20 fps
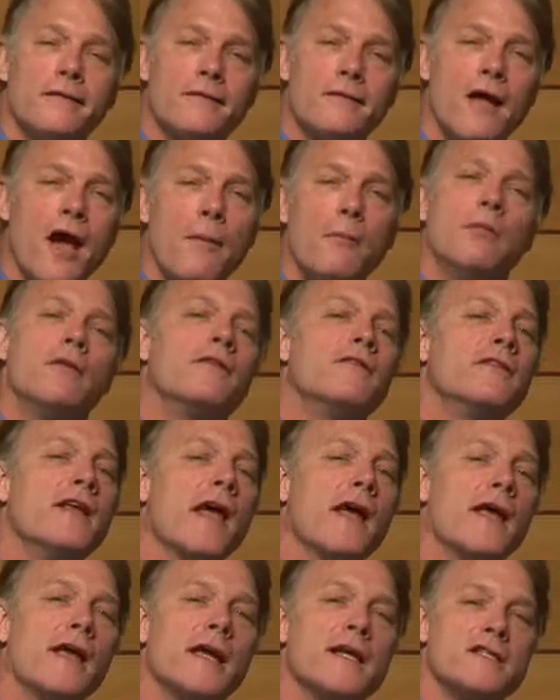couple of
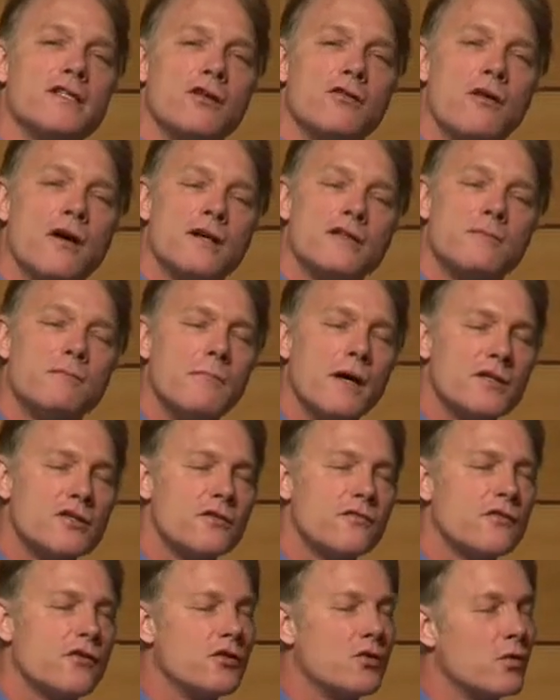decades across much
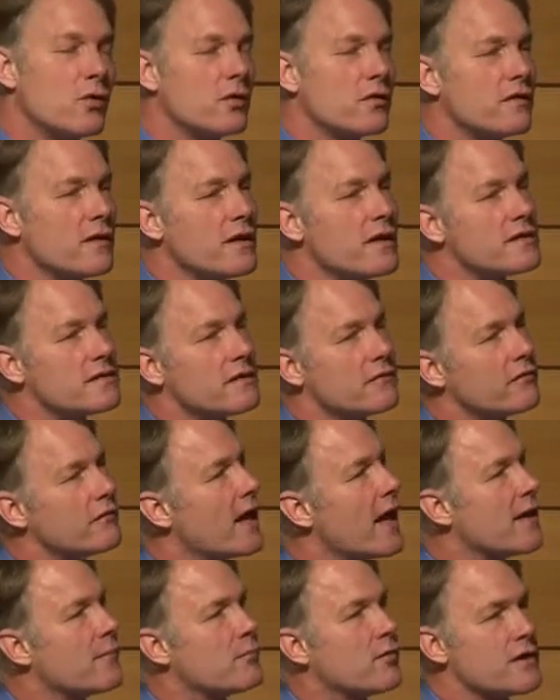of the Northeast of
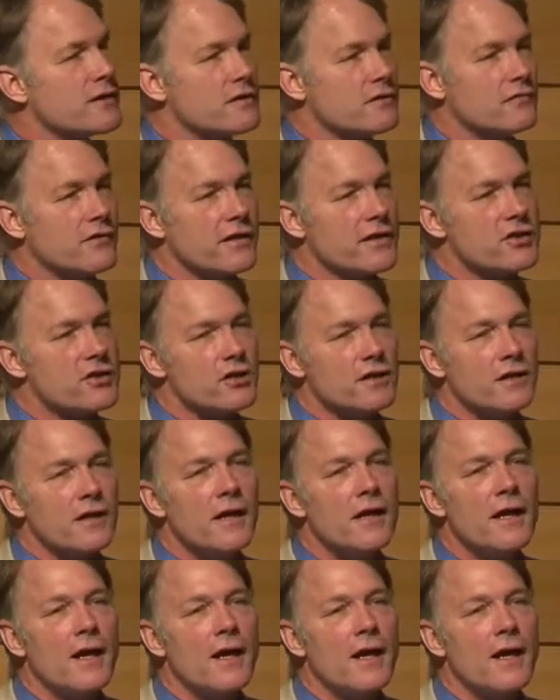land preservation.